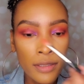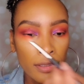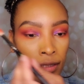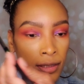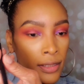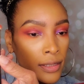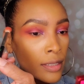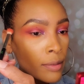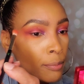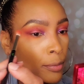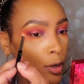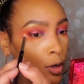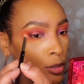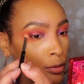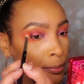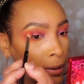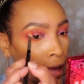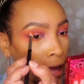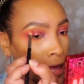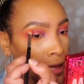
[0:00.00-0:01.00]
This is a
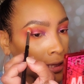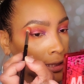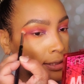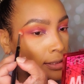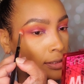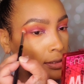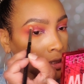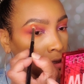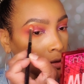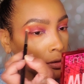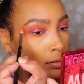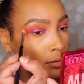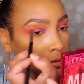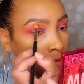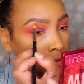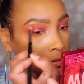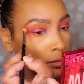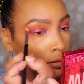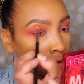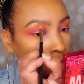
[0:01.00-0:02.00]
bold palette, so
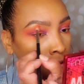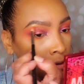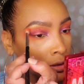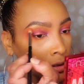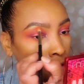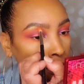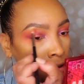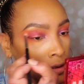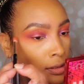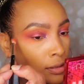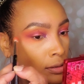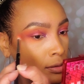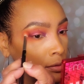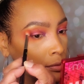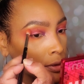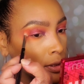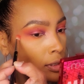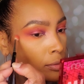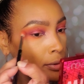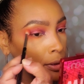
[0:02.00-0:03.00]

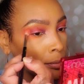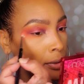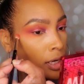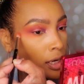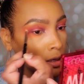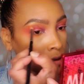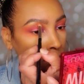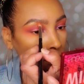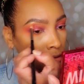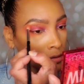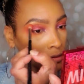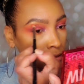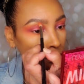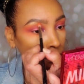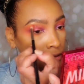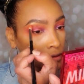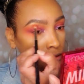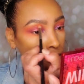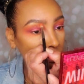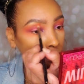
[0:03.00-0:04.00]
we're going to be bold.
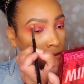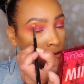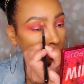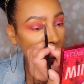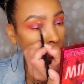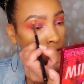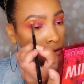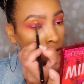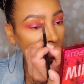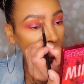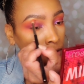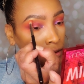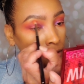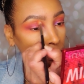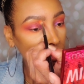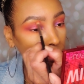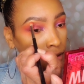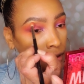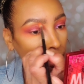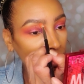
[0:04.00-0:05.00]

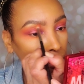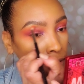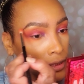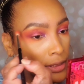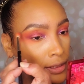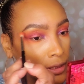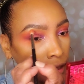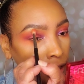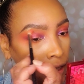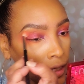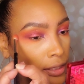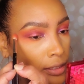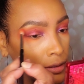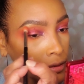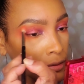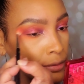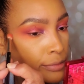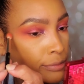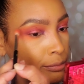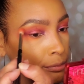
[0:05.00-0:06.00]
Can't be
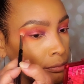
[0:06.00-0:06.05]
scared.